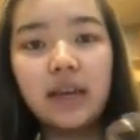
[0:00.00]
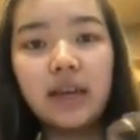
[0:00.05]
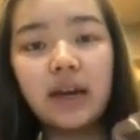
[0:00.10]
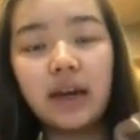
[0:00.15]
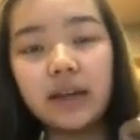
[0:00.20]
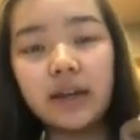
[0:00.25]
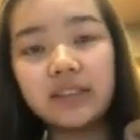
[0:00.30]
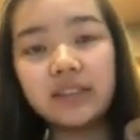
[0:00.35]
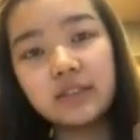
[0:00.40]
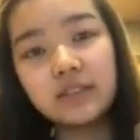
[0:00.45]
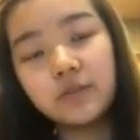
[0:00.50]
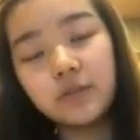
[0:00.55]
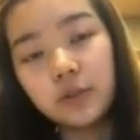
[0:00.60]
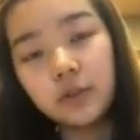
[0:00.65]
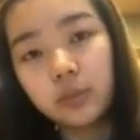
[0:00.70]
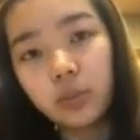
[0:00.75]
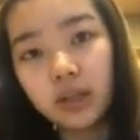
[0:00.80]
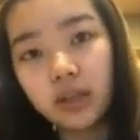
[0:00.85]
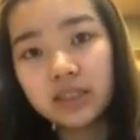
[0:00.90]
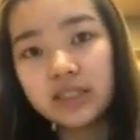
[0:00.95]
I use a food
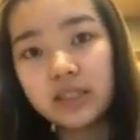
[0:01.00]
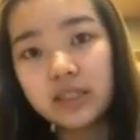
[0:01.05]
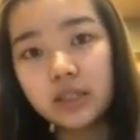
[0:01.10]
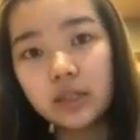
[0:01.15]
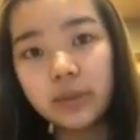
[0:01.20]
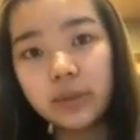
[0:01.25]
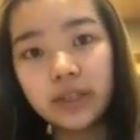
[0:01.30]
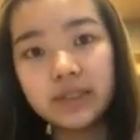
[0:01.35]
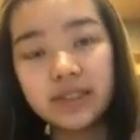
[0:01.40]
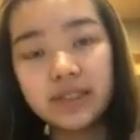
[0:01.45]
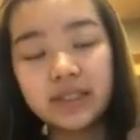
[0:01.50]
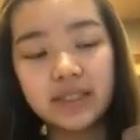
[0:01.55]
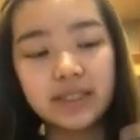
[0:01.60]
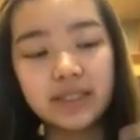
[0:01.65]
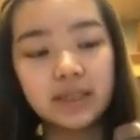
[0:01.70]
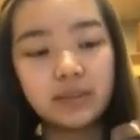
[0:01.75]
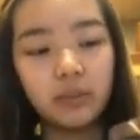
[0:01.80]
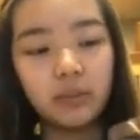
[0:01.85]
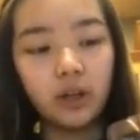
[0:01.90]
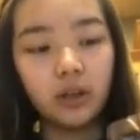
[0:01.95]
processor because it's
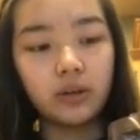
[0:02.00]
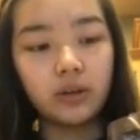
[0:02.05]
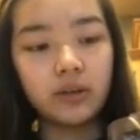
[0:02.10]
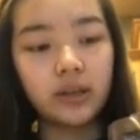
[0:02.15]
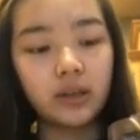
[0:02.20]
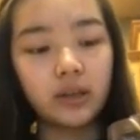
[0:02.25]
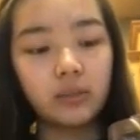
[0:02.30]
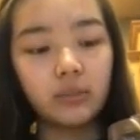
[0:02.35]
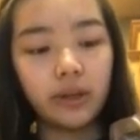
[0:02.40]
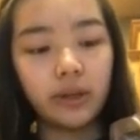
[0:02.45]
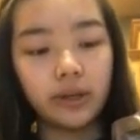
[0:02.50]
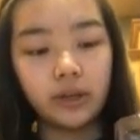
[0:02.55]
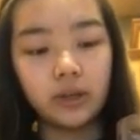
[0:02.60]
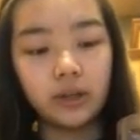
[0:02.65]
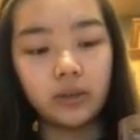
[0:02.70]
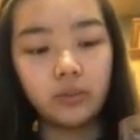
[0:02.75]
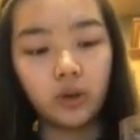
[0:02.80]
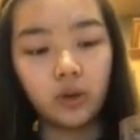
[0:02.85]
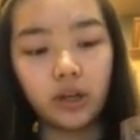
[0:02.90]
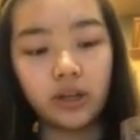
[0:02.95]
smaller than a blender
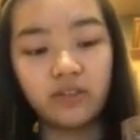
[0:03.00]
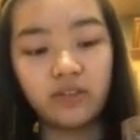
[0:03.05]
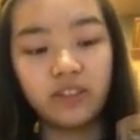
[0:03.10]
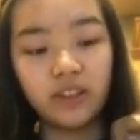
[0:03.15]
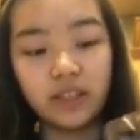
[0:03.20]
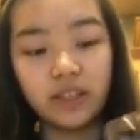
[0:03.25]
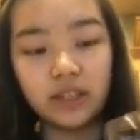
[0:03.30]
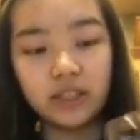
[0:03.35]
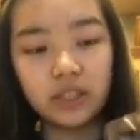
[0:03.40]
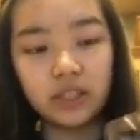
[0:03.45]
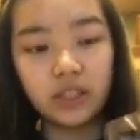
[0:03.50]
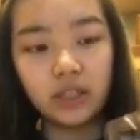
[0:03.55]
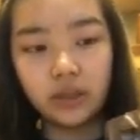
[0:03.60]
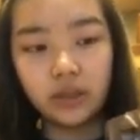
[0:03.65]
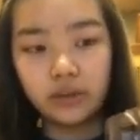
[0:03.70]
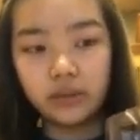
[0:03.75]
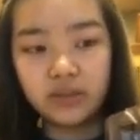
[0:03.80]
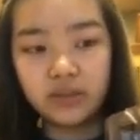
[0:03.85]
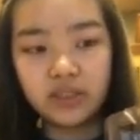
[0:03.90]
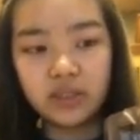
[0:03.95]
and more convenient to
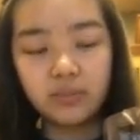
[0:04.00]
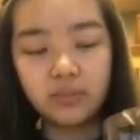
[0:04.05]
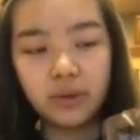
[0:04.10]
use,